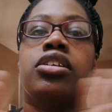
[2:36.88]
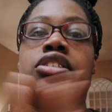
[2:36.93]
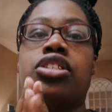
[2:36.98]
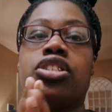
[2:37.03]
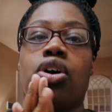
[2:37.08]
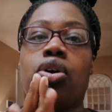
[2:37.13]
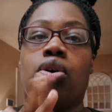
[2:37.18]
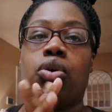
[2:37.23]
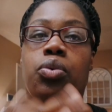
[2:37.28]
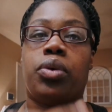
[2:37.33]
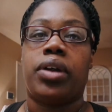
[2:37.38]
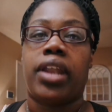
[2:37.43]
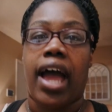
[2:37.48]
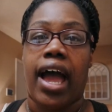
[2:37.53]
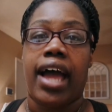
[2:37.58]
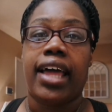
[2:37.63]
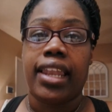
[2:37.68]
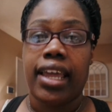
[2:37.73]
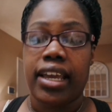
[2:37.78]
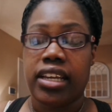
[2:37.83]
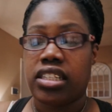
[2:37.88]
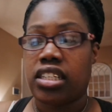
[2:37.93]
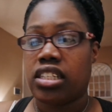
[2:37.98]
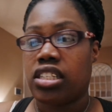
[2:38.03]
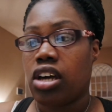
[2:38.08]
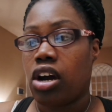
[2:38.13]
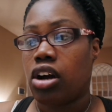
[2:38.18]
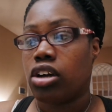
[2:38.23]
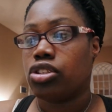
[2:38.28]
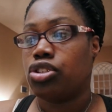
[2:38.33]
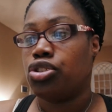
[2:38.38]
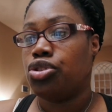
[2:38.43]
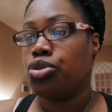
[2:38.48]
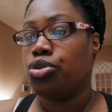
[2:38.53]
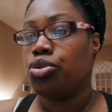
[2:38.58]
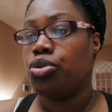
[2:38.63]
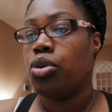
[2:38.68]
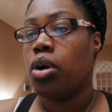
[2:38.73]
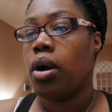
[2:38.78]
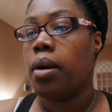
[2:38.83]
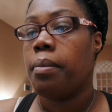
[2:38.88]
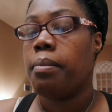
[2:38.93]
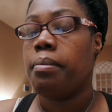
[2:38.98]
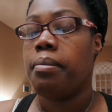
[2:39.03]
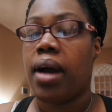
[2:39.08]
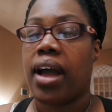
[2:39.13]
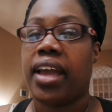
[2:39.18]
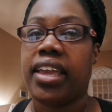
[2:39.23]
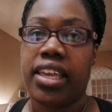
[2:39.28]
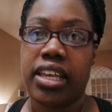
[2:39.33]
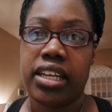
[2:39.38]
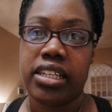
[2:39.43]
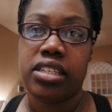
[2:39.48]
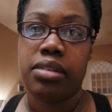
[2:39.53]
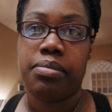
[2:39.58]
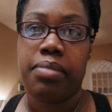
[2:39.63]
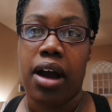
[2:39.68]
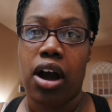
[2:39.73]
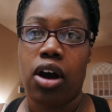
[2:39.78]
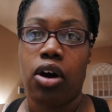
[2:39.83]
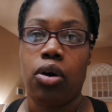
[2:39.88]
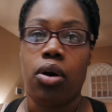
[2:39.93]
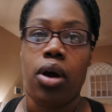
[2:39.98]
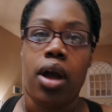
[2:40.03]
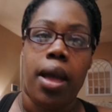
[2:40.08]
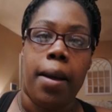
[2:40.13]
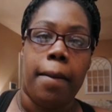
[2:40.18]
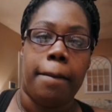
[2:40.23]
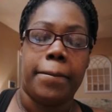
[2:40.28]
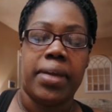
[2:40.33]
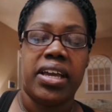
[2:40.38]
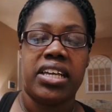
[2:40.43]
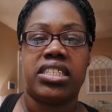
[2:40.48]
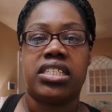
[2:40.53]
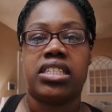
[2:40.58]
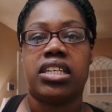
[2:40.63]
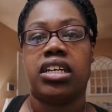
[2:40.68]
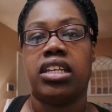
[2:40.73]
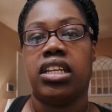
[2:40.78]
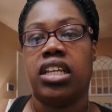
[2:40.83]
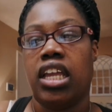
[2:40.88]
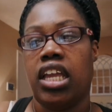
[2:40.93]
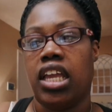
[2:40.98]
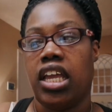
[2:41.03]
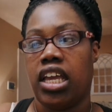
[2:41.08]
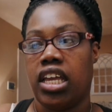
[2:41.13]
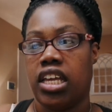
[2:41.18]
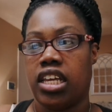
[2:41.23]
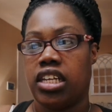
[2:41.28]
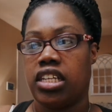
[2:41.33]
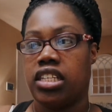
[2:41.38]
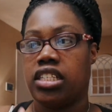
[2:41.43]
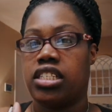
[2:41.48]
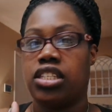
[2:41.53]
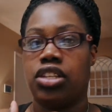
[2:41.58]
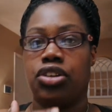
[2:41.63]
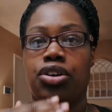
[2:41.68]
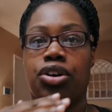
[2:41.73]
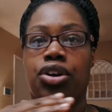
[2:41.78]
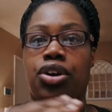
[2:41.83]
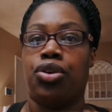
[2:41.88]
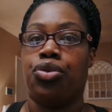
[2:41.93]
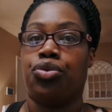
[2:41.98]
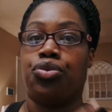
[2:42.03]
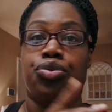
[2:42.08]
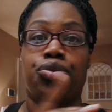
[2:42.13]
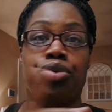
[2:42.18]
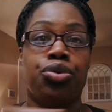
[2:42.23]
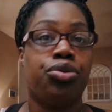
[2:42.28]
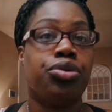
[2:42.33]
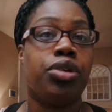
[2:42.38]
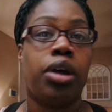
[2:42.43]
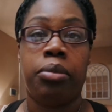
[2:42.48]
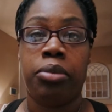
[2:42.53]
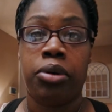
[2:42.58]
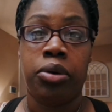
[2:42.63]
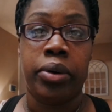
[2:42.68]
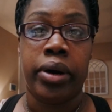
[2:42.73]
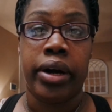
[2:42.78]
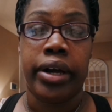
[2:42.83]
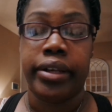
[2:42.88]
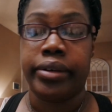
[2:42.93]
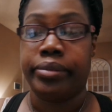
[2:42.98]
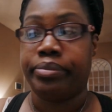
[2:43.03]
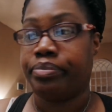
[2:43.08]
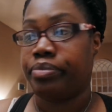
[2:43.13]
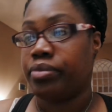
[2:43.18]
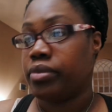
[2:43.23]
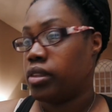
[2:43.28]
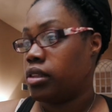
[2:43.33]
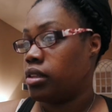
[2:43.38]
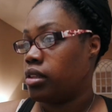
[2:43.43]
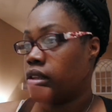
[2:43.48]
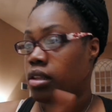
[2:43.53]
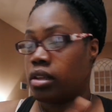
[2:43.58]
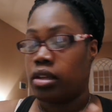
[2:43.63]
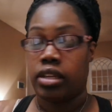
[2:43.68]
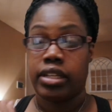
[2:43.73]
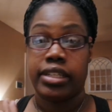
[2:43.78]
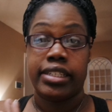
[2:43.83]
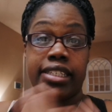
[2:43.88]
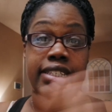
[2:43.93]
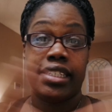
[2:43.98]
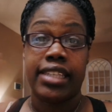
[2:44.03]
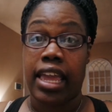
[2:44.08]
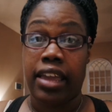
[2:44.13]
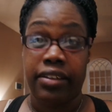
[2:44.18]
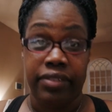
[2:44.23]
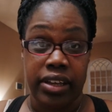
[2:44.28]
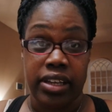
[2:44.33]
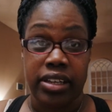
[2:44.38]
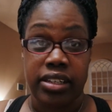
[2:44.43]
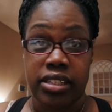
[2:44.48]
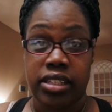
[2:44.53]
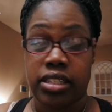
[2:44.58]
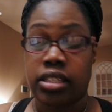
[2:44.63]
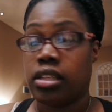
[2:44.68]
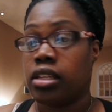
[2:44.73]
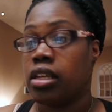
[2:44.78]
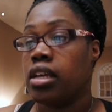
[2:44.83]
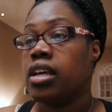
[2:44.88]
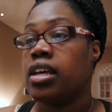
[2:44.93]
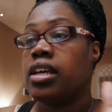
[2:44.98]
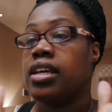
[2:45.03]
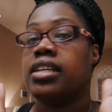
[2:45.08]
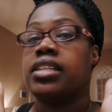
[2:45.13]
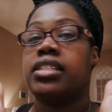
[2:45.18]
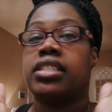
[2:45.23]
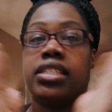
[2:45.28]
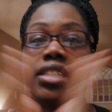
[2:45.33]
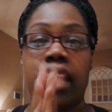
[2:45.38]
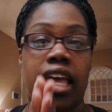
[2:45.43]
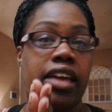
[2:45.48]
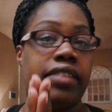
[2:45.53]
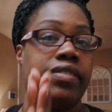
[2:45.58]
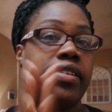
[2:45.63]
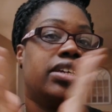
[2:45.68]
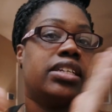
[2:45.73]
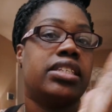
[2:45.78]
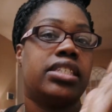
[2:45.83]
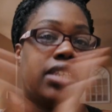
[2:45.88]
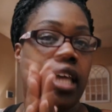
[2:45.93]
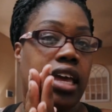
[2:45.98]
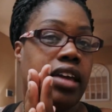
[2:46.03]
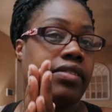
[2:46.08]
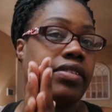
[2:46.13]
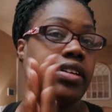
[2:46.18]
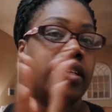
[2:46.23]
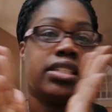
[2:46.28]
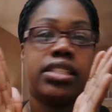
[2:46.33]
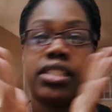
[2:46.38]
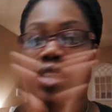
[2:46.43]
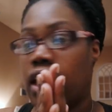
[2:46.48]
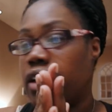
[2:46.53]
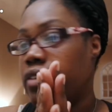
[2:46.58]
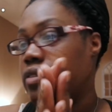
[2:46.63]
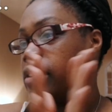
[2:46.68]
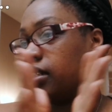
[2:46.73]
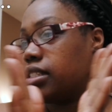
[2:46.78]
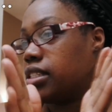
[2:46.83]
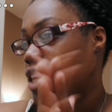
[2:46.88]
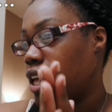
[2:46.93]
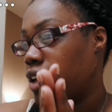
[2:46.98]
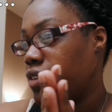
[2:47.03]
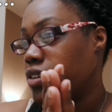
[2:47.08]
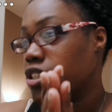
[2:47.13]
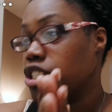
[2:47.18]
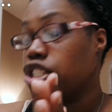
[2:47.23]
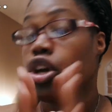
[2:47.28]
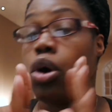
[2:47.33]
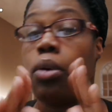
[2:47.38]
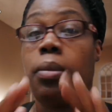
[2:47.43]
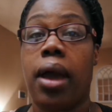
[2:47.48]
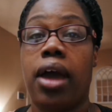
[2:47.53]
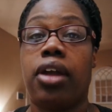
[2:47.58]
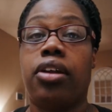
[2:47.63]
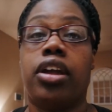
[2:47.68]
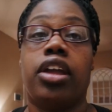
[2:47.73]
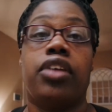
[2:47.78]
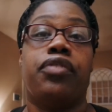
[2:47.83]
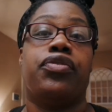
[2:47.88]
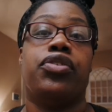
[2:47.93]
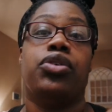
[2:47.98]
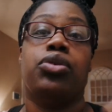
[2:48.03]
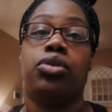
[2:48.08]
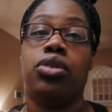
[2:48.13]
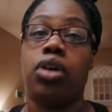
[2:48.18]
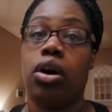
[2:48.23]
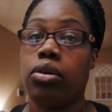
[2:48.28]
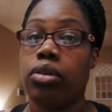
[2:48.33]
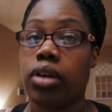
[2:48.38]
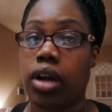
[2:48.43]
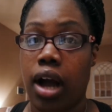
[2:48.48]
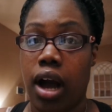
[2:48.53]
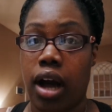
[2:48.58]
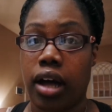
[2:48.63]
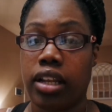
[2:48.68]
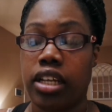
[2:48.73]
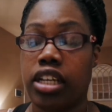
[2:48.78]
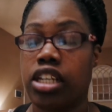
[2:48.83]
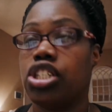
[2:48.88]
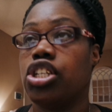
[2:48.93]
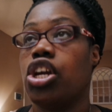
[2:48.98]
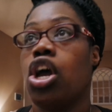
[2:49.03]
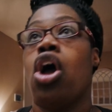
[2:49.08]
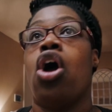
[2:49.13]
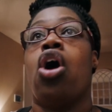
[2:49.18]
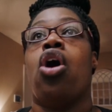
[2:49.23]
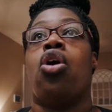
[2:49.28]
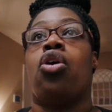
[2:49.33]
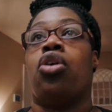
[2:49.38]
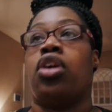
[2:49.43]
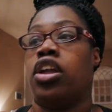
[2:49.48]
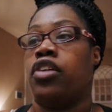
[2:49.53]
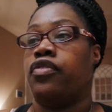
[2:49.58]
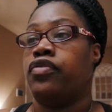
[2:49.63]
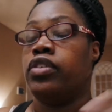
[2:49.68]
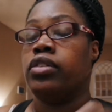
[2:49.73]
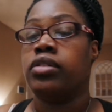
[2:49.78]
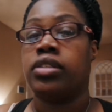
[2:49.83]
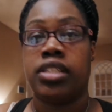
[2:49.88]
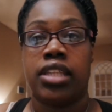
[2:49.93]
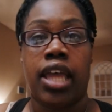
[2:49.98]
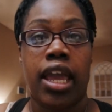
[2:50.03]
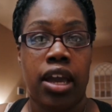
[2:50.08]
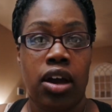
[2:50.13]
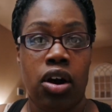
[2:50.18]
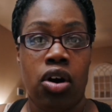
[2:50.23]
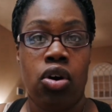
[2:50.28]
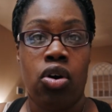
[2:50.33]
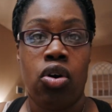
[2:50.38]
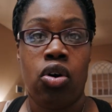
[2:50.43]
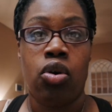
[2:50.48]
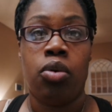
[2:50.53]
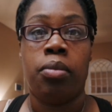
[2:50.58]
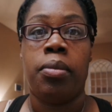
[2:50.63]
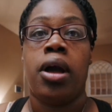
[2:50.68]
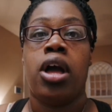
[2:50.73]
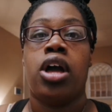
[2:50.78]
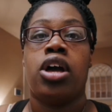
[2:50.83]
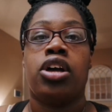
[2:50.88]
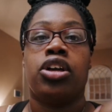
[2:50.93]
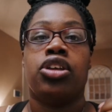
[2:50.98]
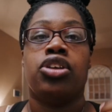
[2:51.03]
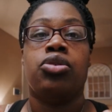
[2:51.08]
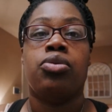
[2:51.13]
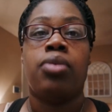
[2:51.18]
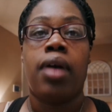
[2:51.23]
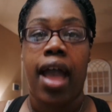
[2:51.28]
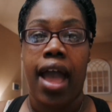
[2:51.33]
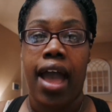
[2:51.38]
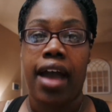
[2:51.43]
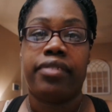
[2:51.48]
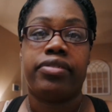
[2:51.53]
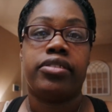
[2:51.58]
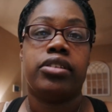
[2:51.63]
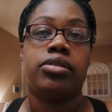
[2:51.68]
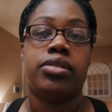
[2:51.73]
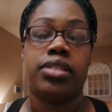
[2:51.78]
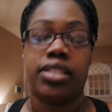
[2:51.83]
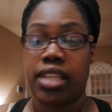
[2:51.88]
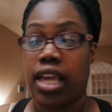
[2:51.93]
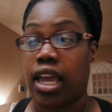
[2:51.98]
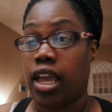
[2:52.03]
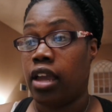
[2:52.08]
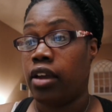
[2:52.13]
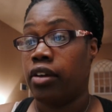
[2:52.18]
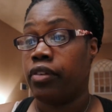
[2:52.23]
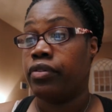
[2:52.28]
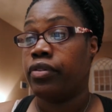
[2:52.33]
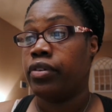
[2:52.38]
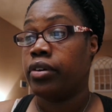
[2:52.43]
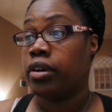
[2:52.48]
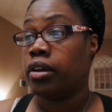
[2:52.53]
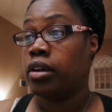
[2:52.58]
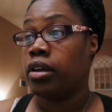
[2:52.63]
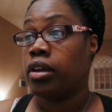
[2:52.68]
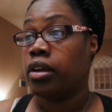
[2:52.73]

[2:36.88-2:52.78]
So what I like to talk to my kids about basically is rule number one: savings. Savings, savings, savings, savings. Don't matter if you go to college or if you stay home, you have to save